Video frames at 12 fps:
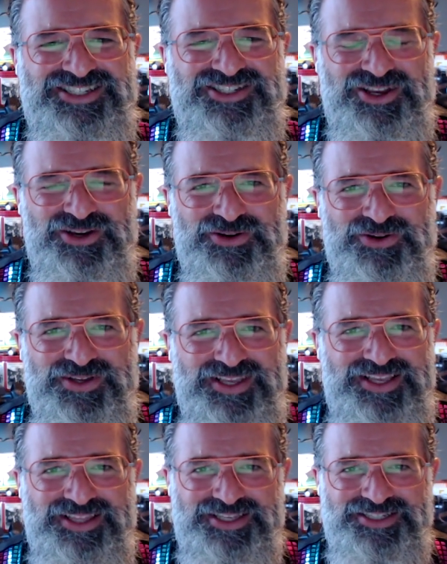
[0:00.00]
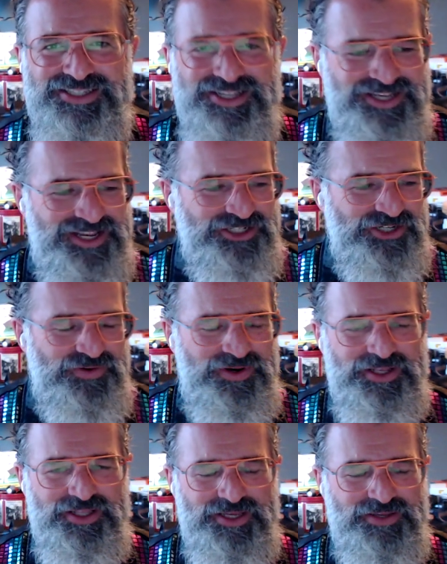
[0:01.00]
So this is the tension,
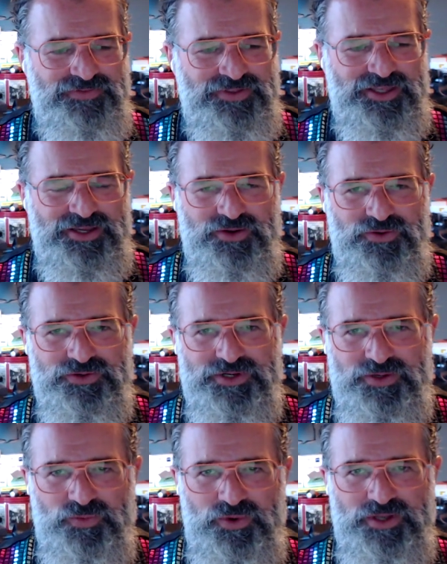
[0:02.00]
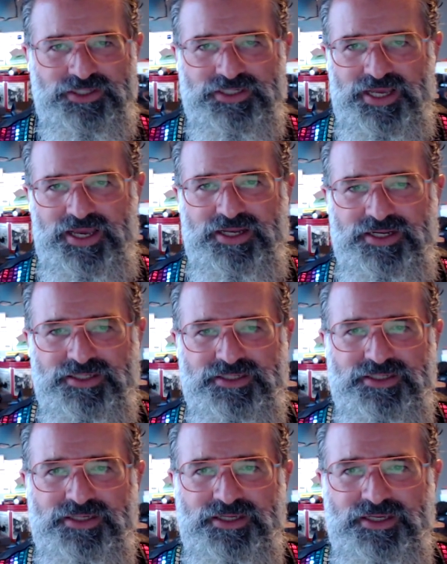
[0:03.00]
right? Like if you think hold it in one side,
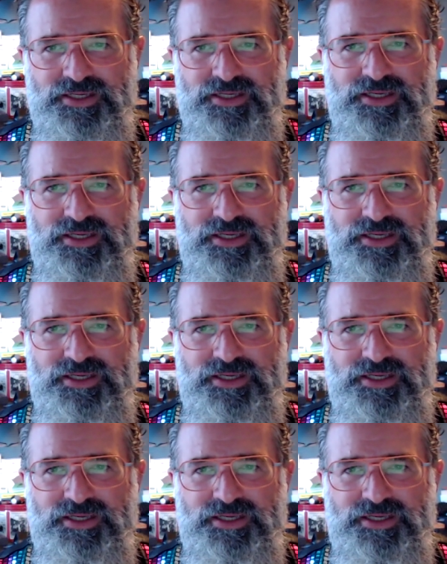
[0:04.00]
it's